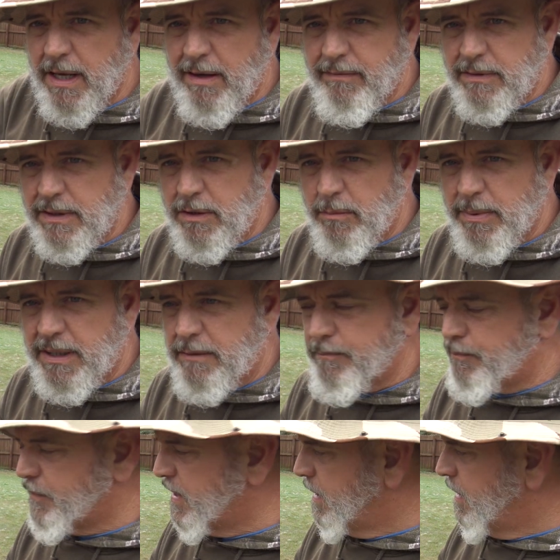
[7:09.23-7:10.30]
I have a little bit
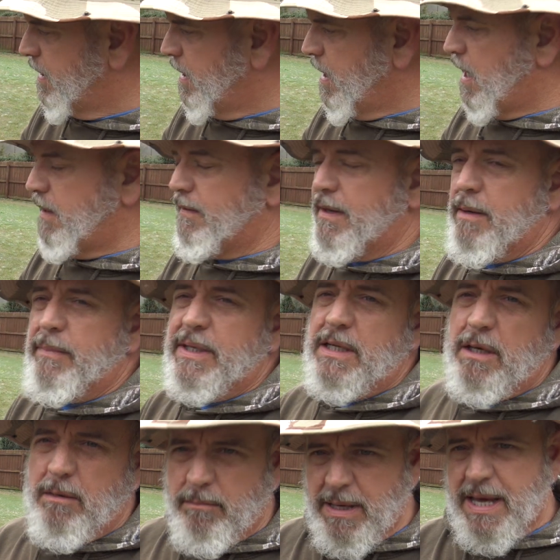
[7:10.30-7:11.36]
and then I'm gonna
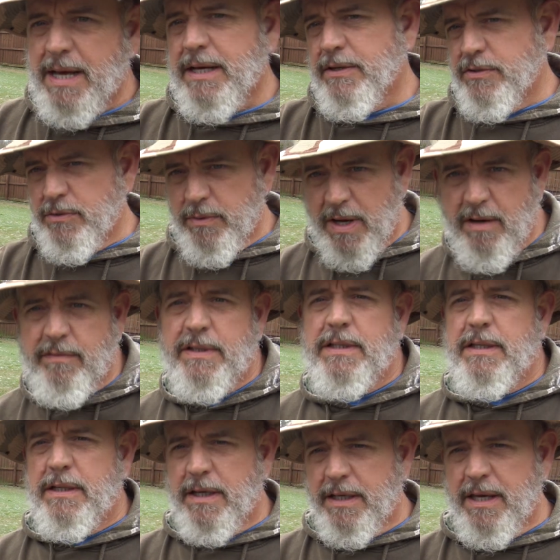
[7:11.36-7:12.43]
come back and do
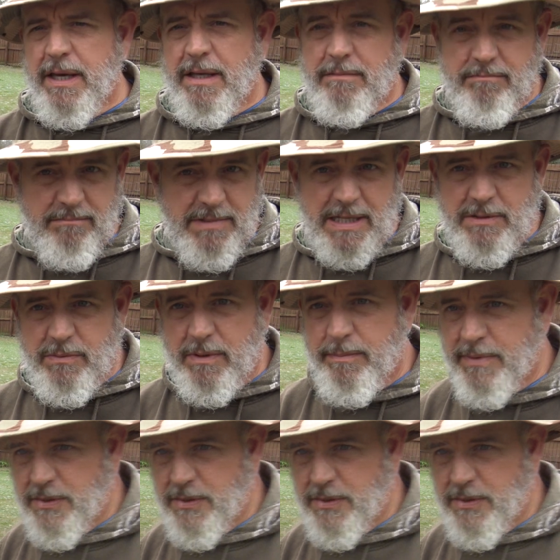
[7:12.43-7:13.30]
everything again. That's what I'm